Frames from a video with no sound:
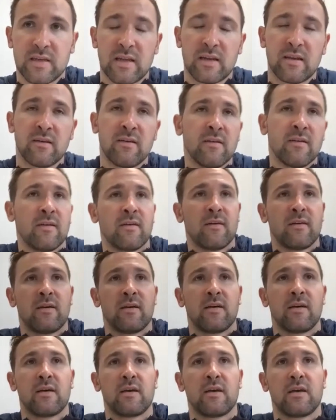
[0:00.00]
And
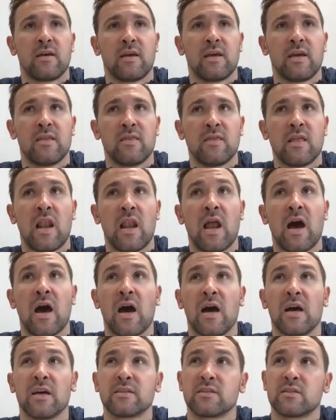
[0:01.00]
in the
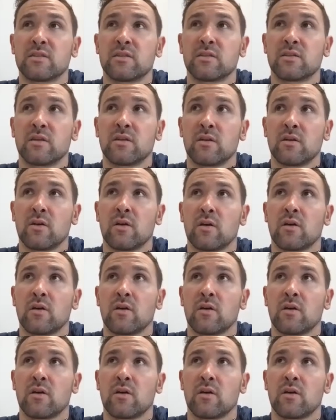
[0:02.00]
last